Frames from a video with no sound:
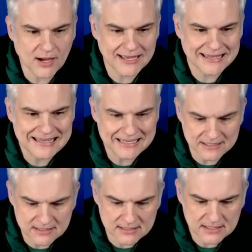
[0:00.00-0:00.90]
UI
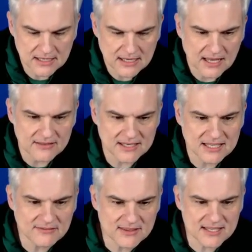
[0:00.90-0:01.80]
hint, and
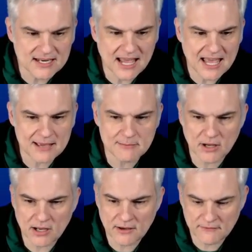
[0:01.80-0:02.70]
then give it the
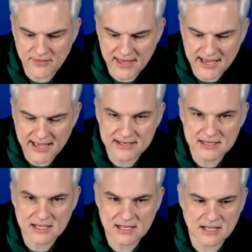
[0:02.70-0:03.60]
name of
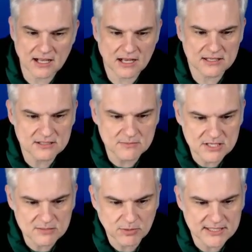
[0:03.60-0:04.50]
that custom
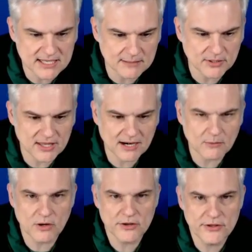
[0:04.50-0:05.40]
display template that
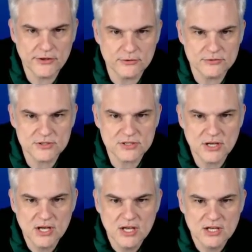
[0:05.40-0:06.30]
I want to
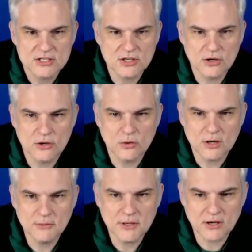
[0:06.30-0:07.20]
use. So
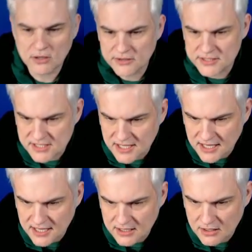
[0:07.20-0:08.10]
what do we call this
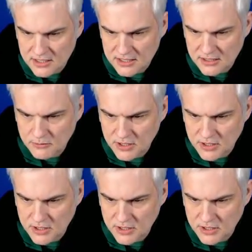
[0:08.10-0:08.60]
again?